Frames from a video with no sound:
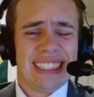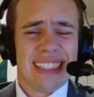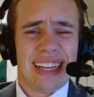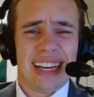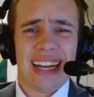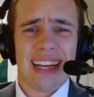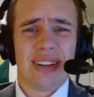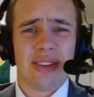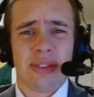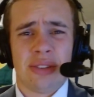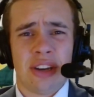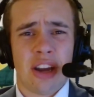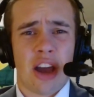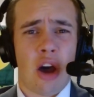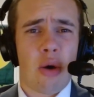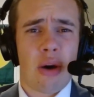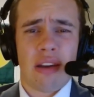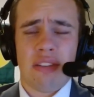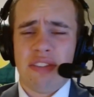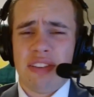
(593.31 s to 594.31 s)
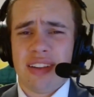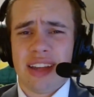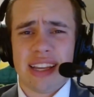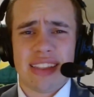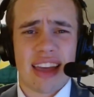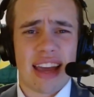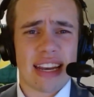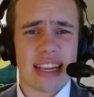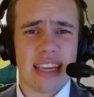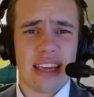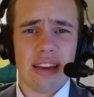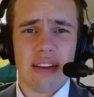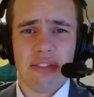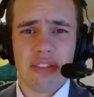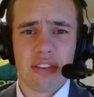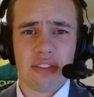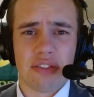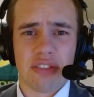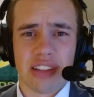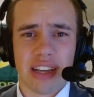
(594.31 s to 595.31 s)
I don't know. I feel like that
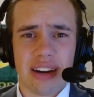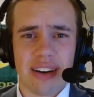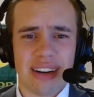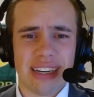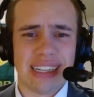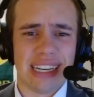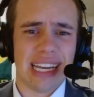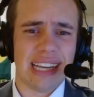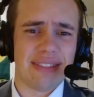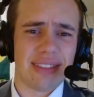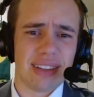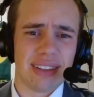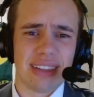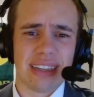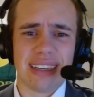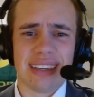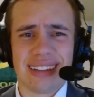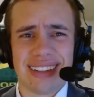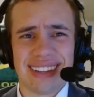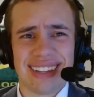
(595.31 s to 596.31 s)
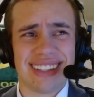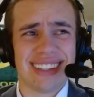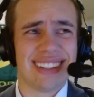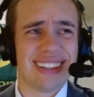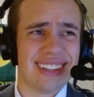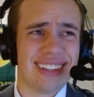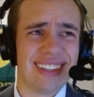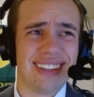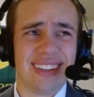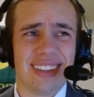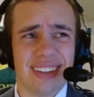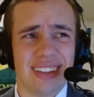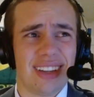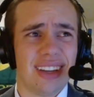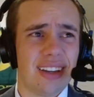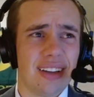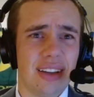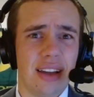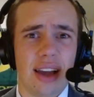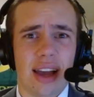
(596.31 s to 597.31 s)
gif of Larry David, like,
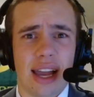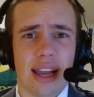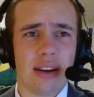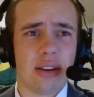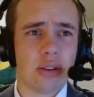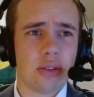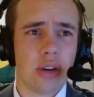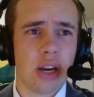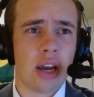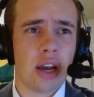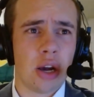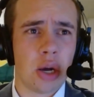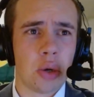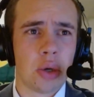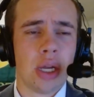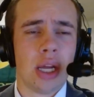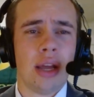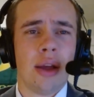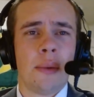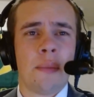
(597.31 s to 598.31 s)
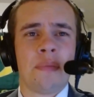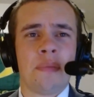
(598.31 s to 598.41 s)
I don't know.